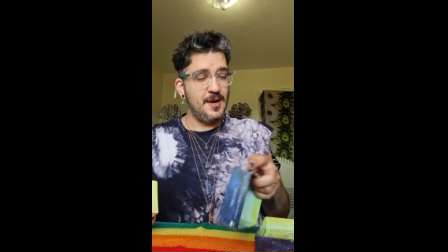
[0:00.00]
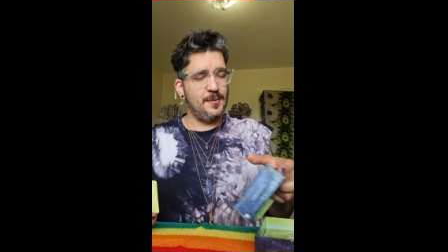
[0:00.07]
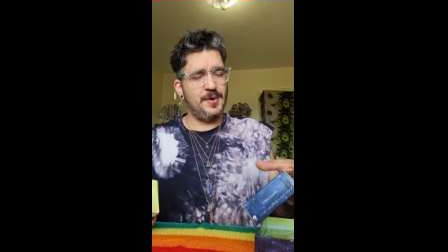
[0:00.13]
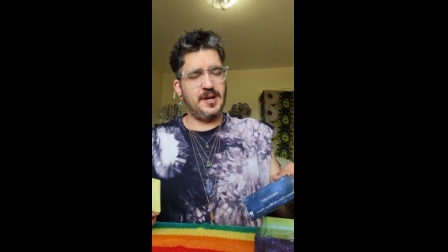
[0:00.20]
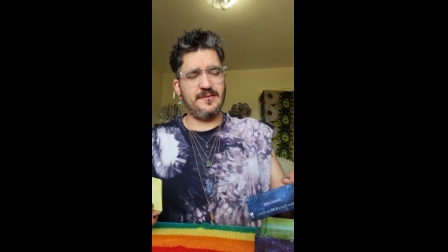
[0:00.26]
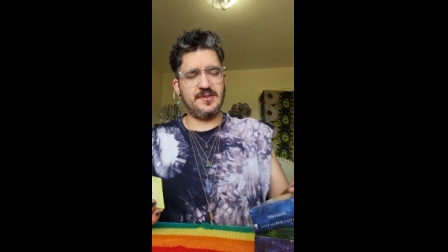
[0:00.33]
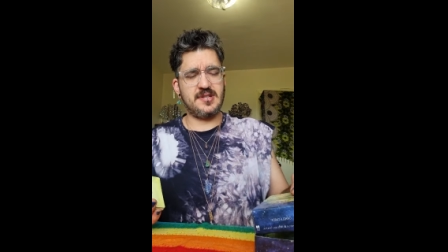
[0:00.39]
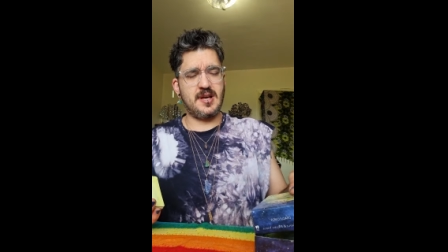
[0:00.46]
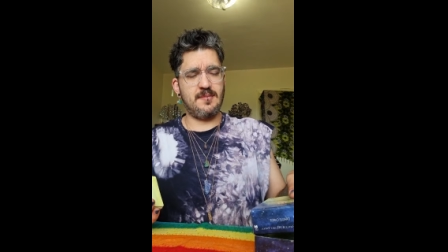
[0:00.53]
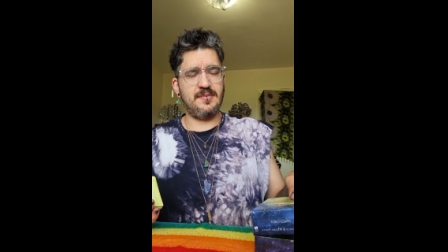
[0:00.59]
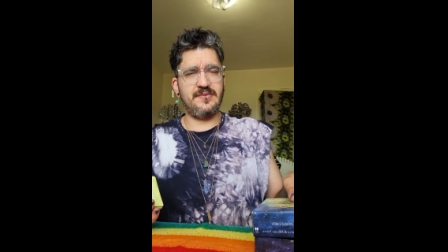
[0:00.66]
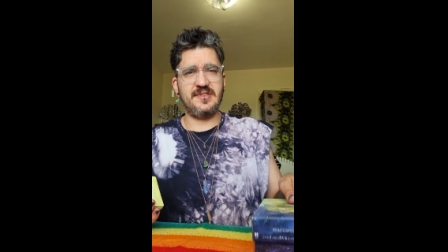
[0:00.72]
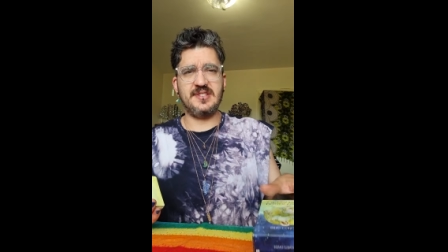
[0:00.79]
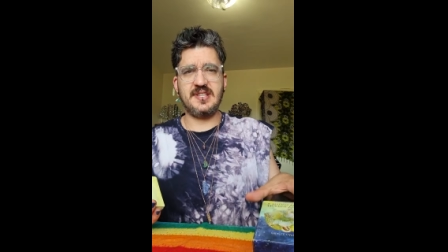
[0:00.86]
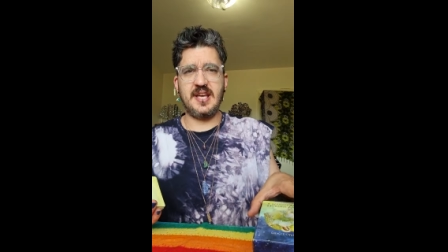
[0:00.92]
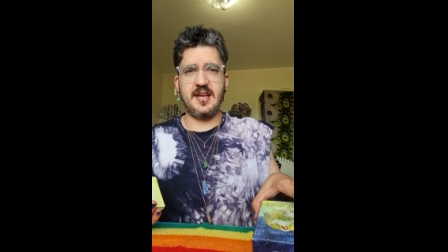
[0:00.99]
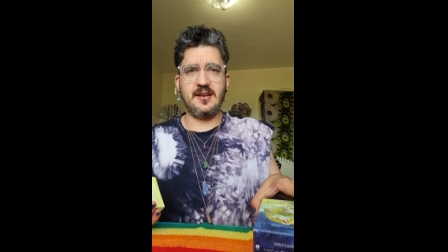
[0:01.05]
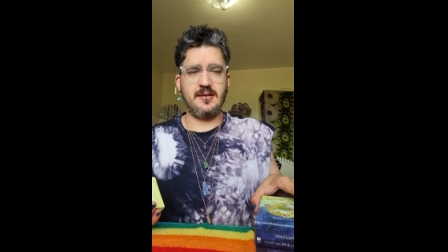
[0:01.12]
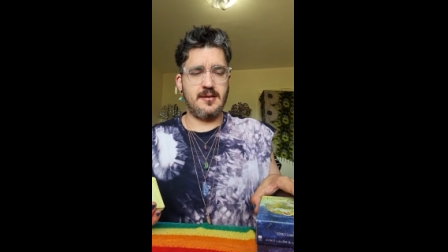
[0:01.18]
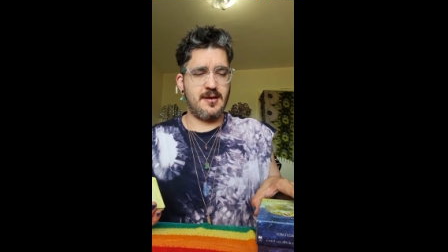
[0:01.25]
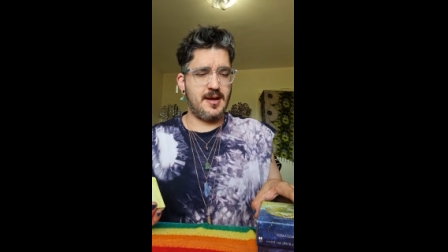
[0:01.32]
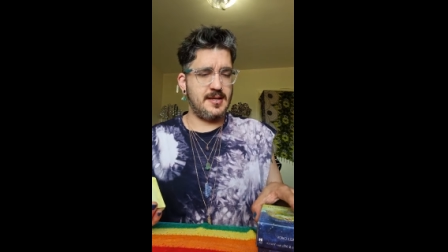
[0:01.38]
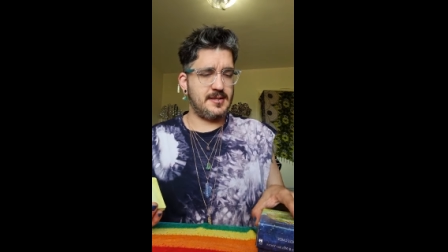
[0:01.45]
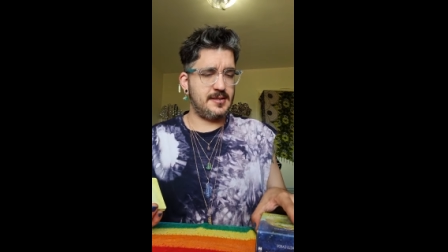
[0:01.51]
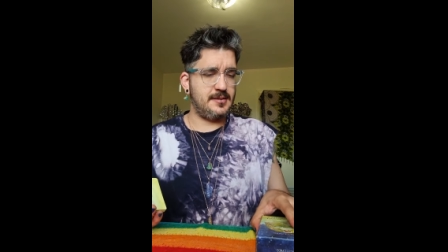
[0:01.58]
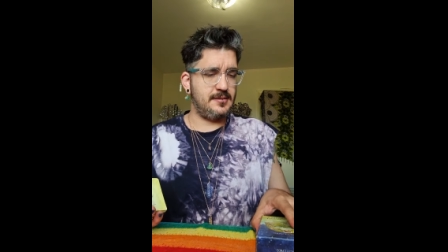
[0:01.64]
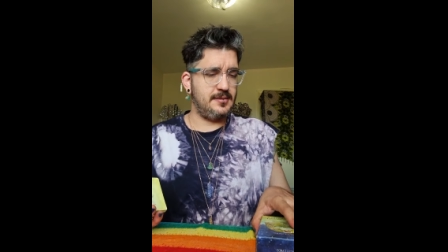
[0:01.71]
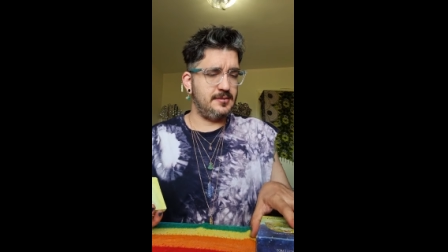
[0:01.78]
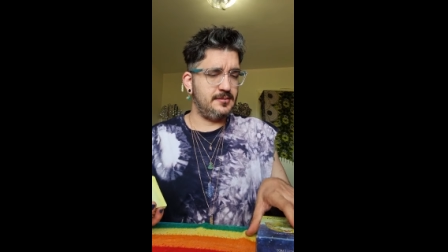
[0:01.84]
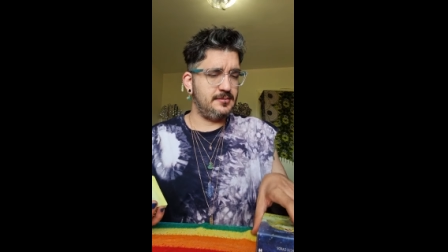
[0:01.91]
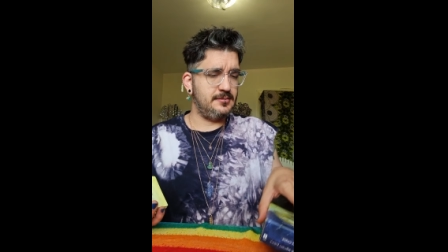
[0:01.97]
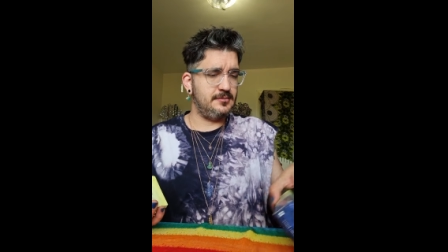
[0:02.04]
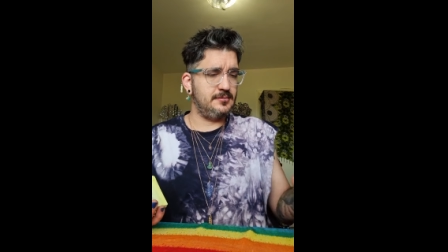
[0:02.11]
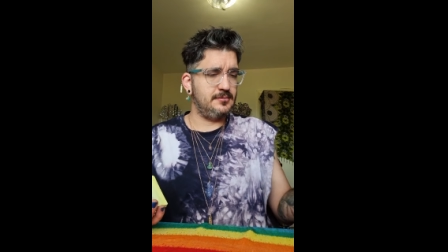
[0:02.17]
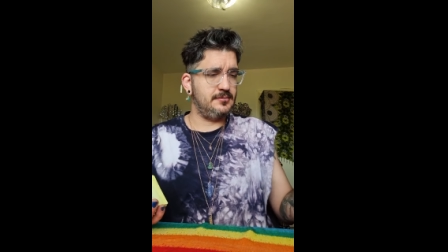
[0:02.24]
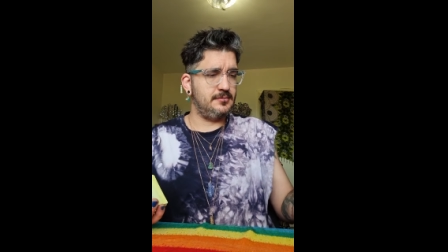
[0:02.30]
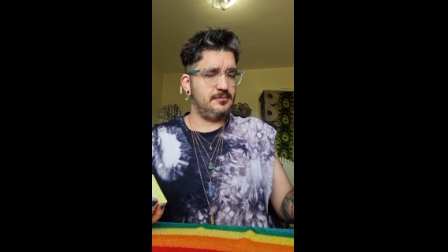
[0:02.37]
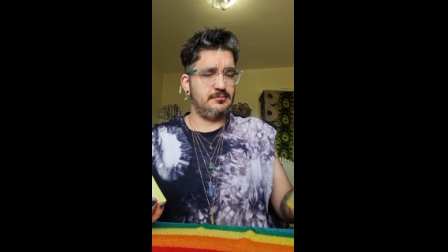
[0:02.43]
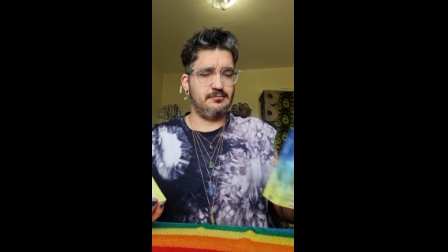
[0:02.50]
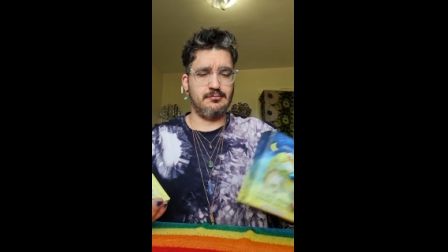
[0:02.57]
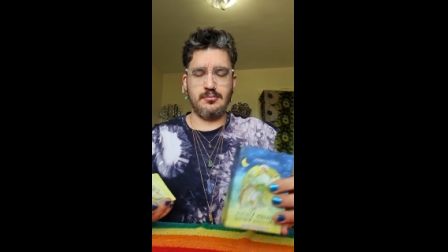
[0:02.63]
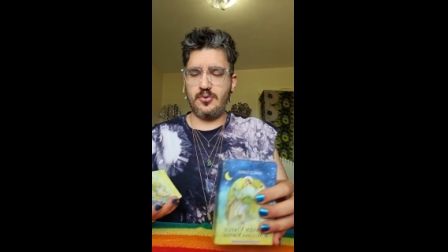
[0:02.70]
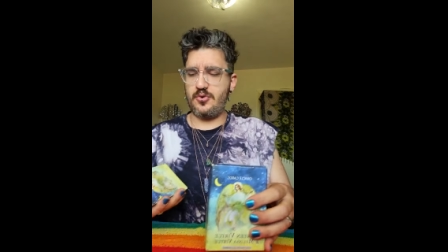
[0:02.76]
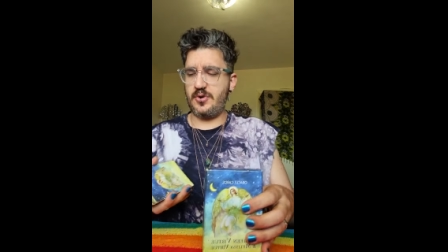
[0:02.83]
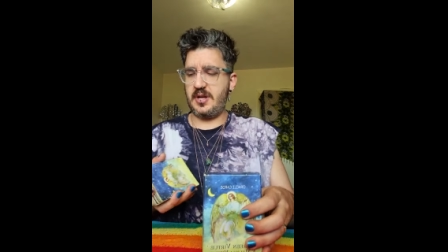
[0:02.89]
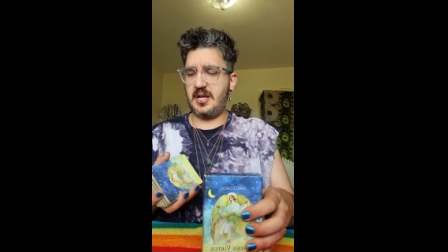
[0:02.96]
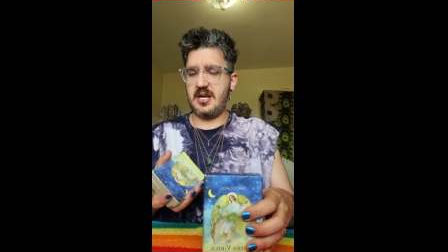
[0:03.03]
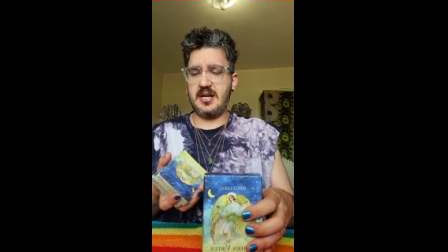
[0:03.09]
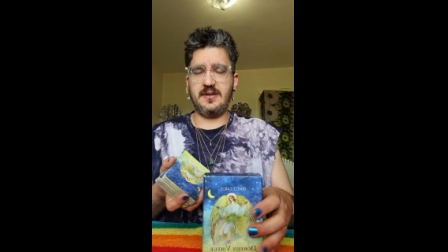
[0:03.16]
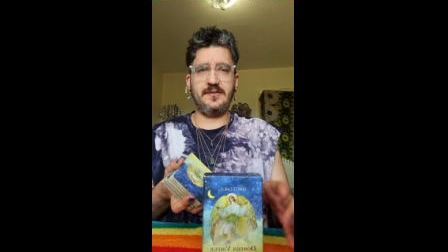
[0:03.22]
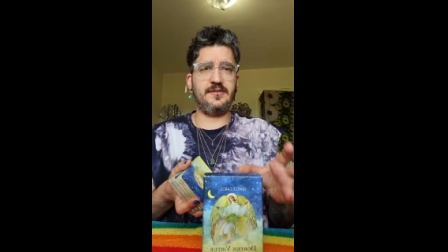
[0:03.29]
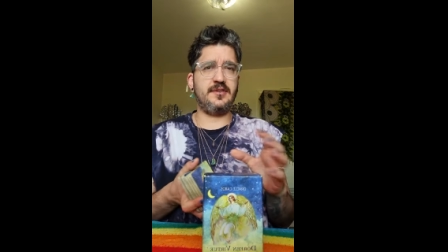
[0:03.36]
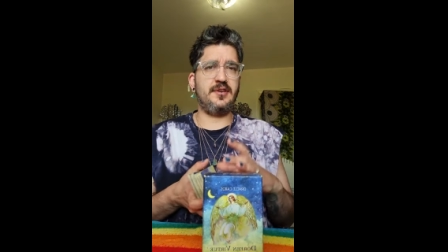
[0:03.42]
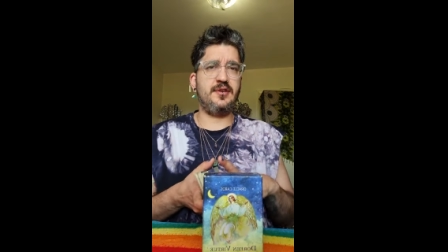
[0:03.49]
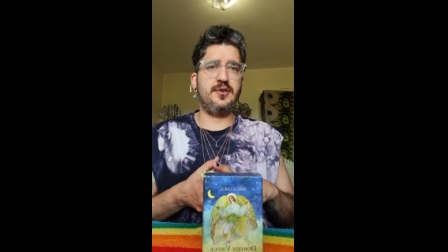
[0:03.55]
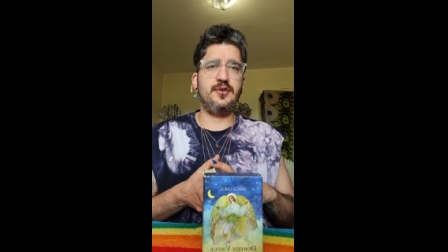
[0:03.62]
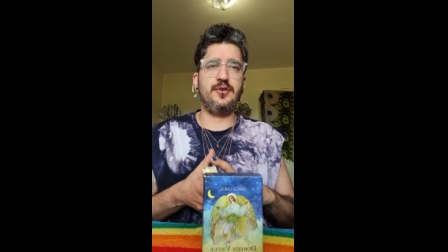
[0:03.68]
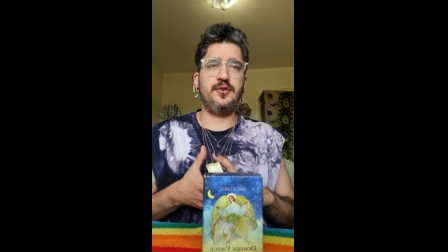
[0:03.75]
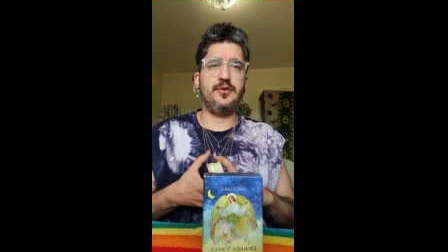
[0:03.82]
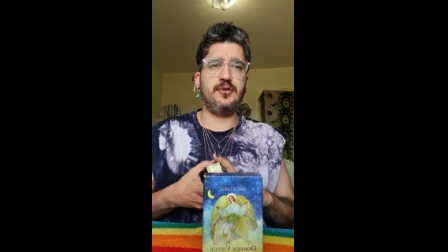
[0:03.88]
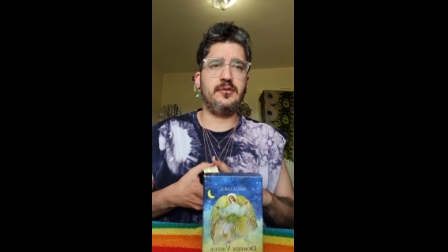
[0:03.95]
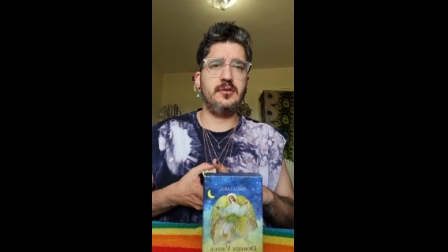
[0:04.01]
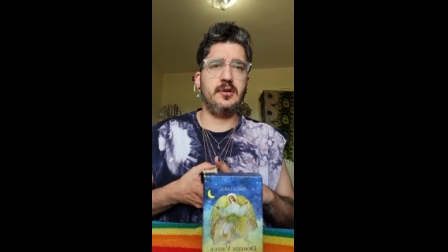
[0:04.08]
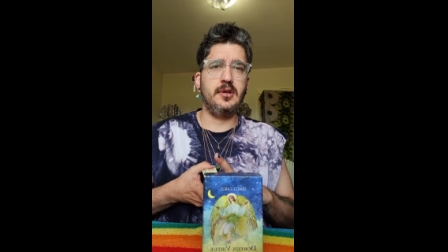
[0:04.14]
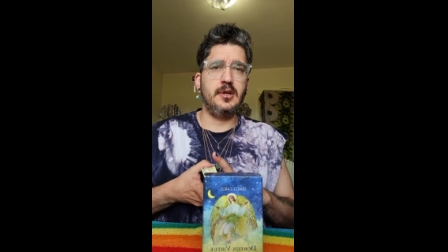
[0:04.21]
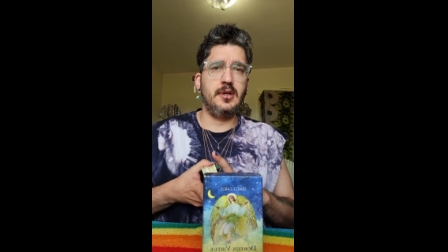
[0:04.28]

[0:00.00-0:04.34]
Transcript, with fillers: whatever time of the day, night, morning, afternoon